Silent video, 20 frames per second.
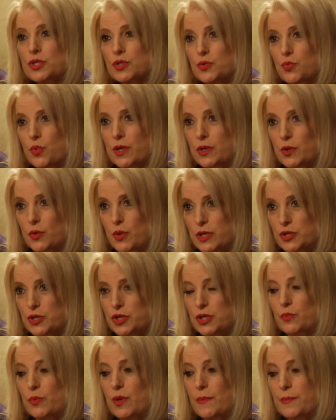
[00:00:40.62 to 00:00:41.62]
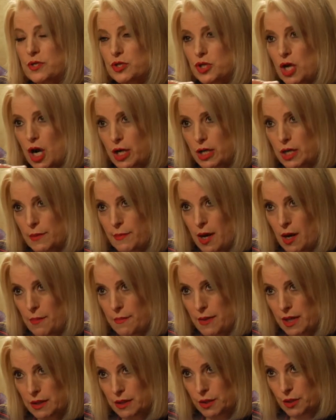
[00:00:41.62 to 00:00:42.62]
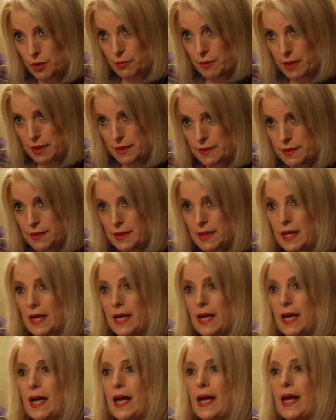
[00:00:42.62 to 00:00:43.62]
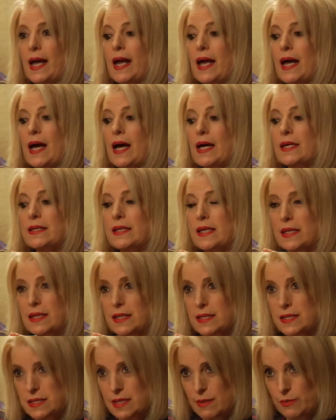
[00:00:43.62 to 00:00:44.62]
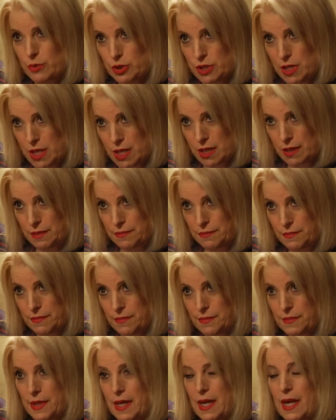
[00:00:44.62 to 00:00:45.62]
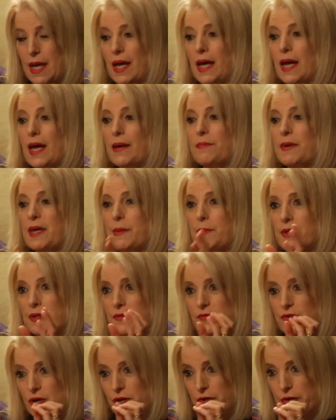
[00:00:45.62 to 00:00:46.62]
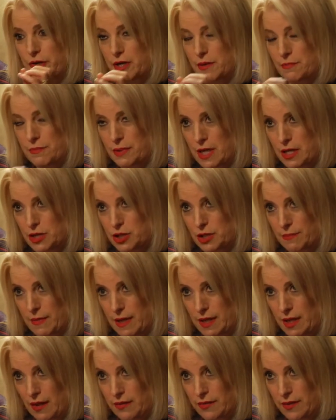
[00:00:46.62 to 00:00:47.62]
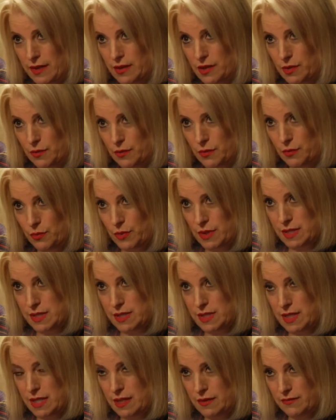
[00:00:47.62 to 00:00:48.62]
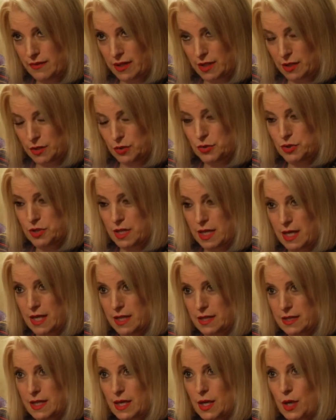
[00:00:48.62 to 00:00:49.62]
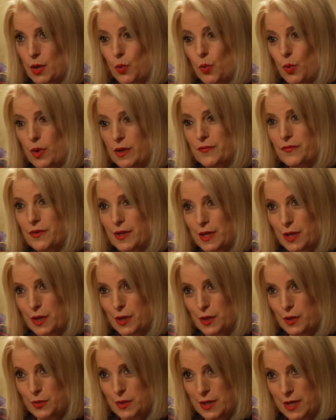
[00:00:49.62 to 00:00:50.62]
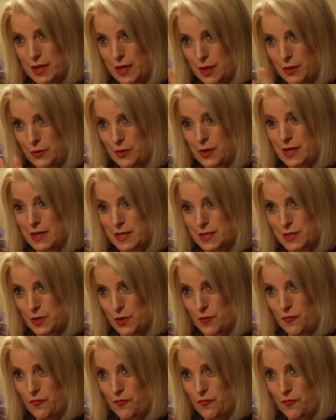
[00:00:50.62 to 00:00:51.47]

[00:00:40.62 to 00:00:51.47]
Just one question. We've been talking about melanoma, and it is summertime and people of darker complexion may not think they're at risk. And if I understand, one of the unique areas